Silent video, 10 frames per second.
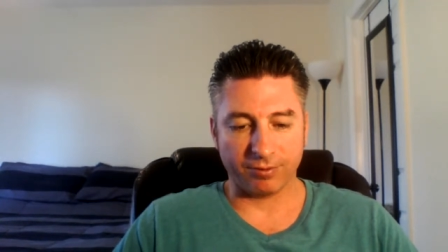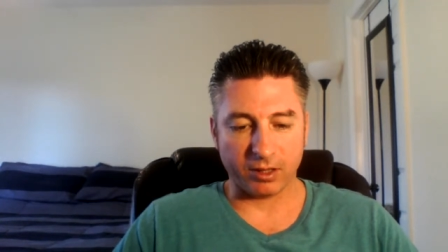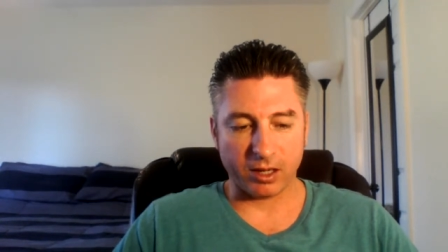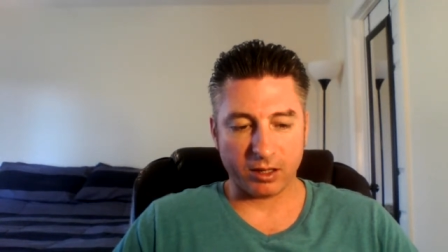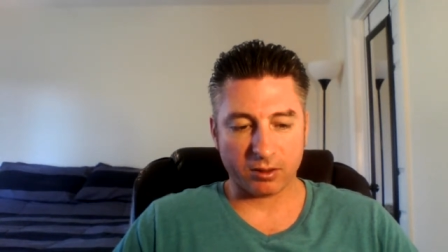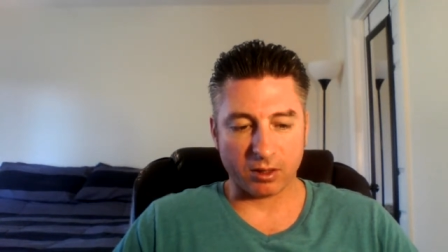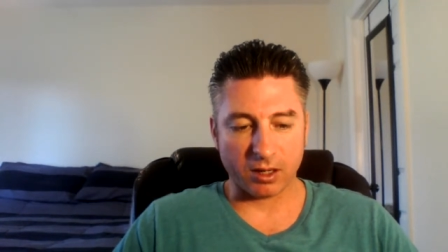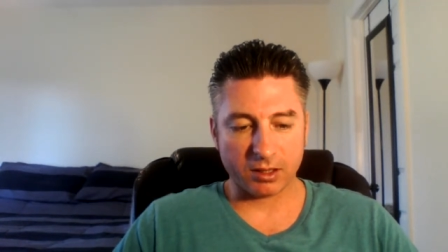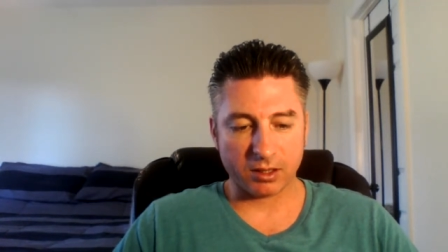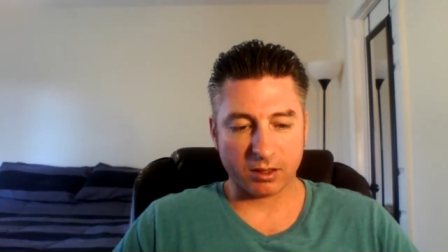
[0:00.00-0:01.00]
Fly
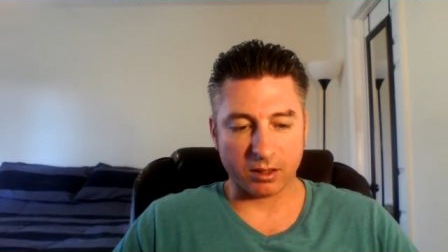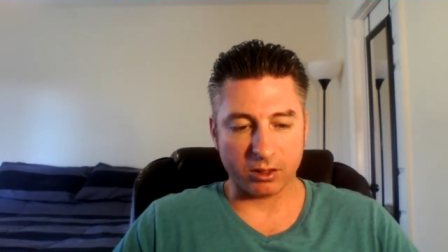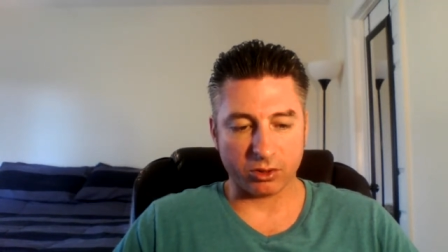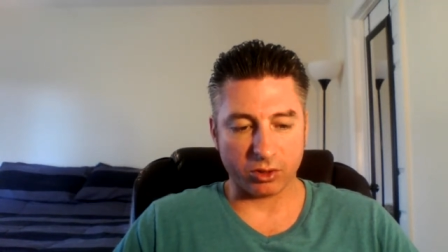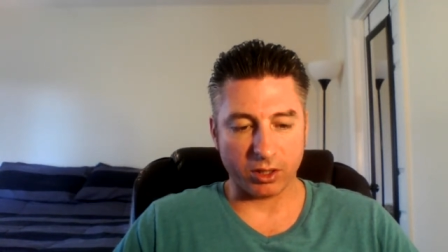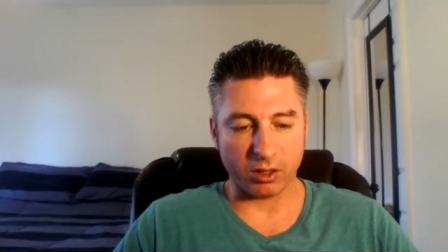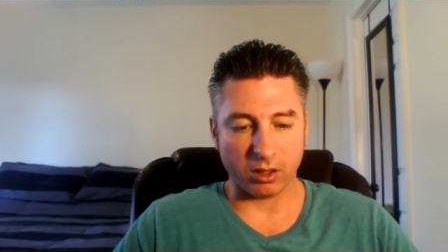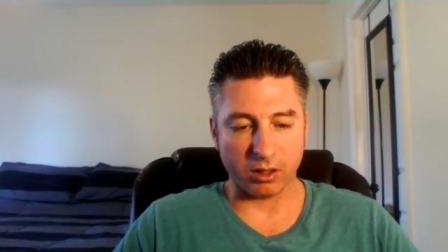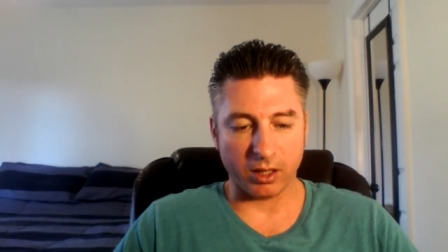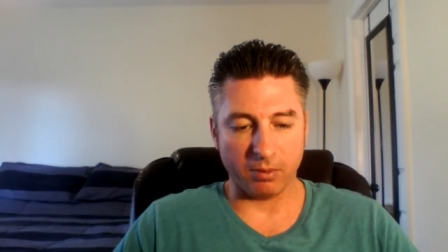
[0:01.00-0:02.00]
across the country
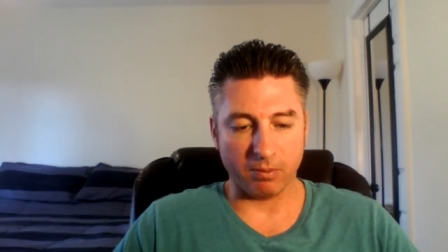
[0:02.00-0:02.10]
on a